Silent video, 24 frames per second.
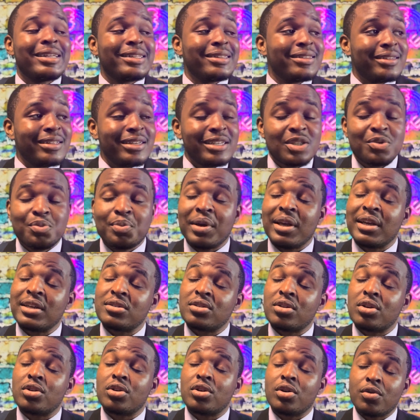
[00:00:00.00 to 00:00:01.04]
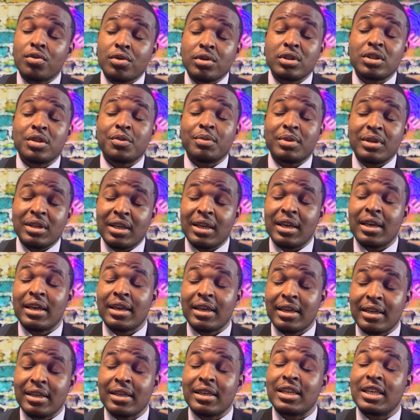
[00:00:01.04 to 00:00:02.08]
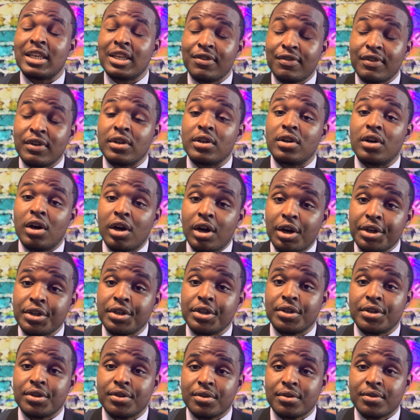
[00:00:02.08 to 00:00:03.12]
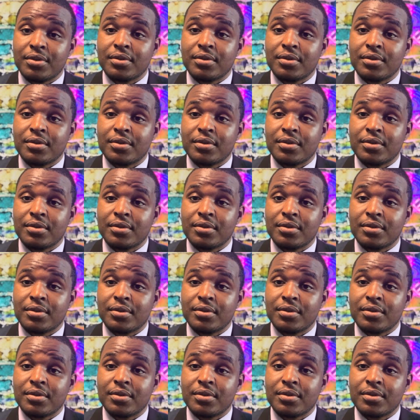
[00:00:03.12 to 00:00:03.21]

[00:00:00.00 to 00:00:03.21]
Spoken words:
These banks are going to be hit even harder.